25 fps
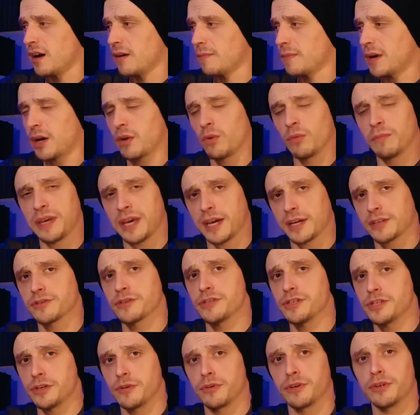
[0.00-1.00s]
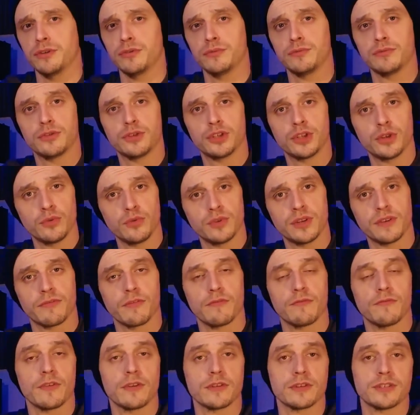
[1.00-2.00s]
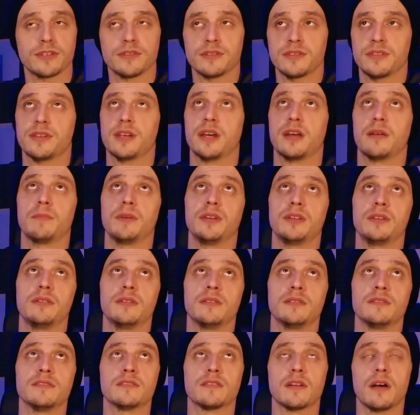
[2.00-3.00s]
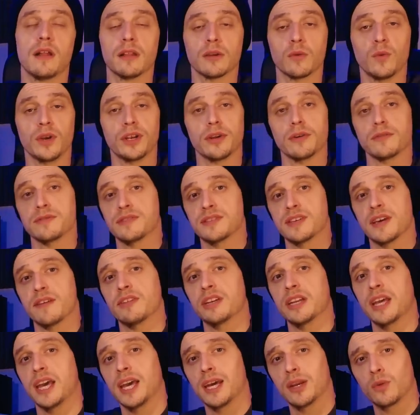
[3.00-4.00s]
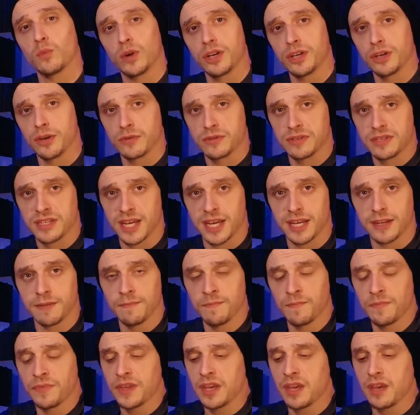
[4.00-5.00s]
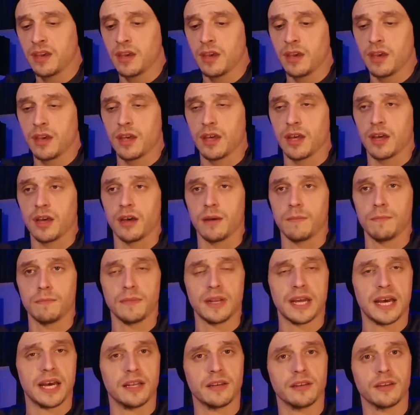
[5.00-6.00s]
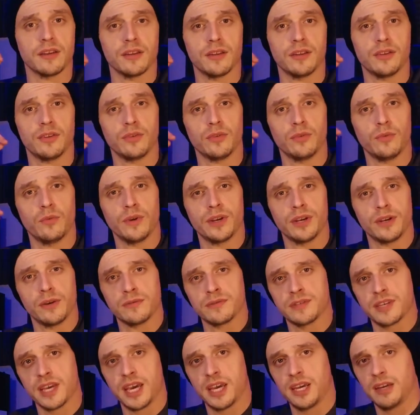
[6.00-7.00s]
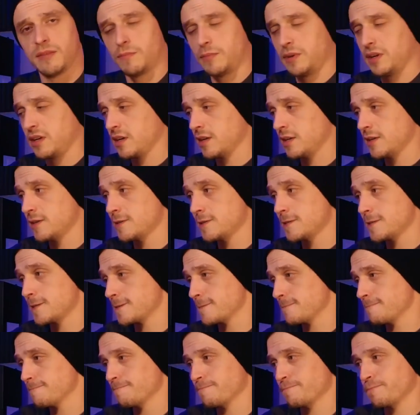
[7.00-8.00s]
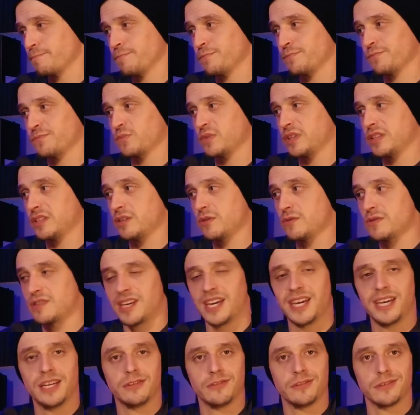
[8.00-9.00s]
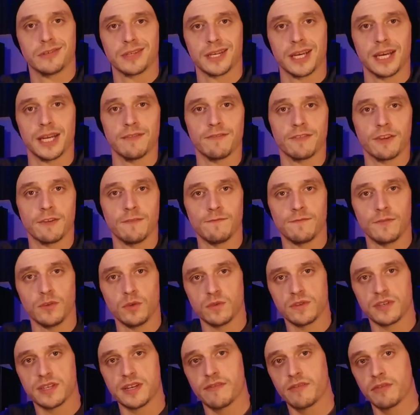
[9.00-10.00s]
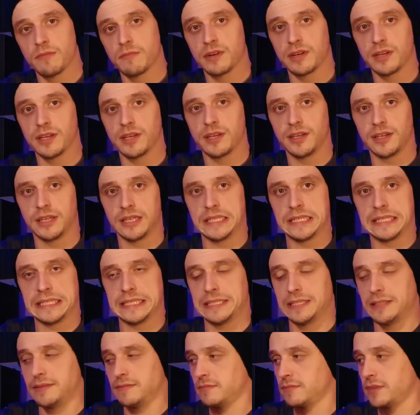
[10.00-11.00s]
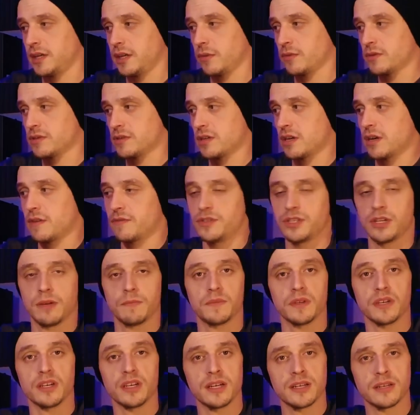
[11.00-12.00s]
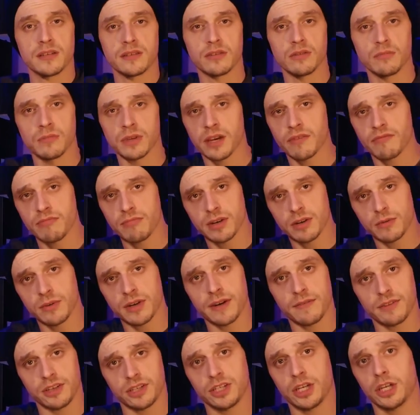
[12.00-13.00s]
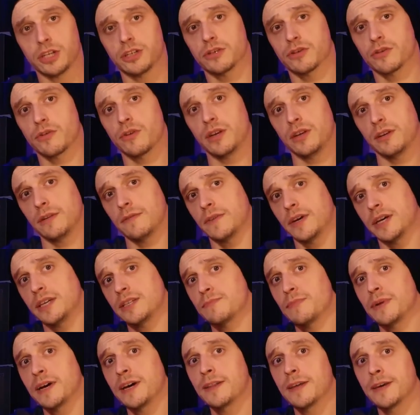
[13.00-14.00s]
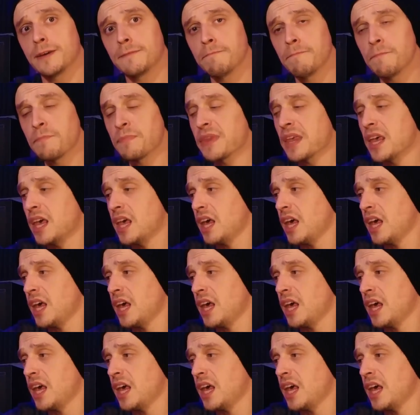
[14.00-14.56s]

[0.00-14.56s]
I will be actually showing you two different versions. I'll be installing Windows 7 and Windows 10. I'm not going to do Windows 8 because Windows 8 just kind of confused everybody, and Microsoft jumped the gun assuming everybody would have a touchscreen device by then.